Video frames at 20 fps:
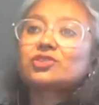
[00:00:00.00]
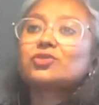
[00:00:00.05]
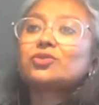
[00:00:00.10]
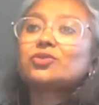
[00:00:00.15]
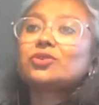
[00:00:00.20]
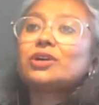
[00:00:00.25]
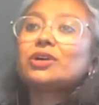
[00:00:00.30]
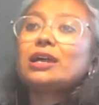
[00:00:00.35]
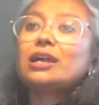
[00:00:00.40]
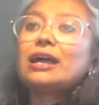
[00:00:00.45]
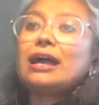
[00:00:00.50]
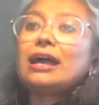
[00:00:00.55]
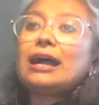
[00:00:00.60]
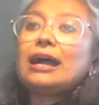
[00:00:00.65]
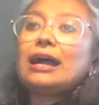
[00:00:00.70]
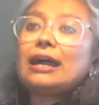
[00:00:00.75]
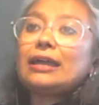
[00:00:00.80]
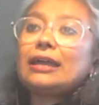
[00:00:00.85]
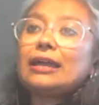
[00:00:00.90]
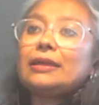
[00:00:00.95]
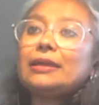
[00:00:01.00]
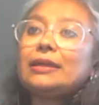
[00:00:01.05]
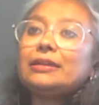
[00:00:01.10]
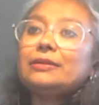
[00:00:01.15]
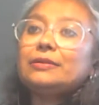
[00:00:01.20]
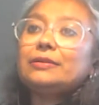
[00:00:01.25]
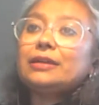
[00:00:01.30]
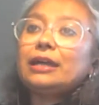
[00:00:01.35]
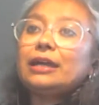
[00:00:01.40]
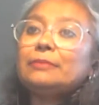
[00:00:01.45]
So
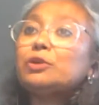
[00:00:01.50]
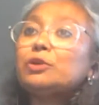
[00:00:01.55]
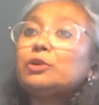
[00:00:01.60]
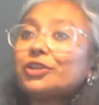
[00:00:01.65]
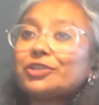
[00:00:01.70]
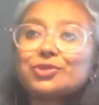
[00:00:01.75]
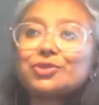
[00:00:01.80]
I'm not a